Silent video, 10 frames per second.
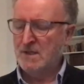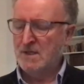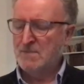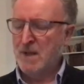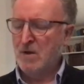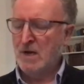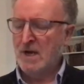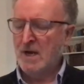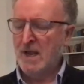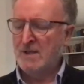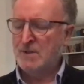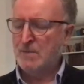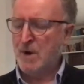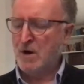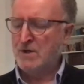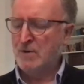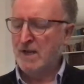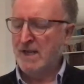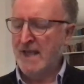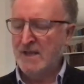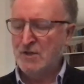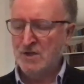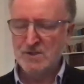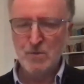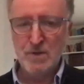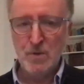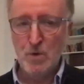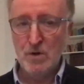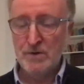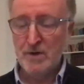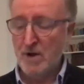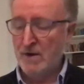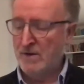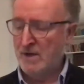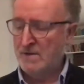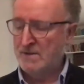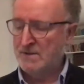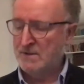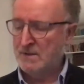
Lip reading: smell clearly has the power to engage us with the world around us,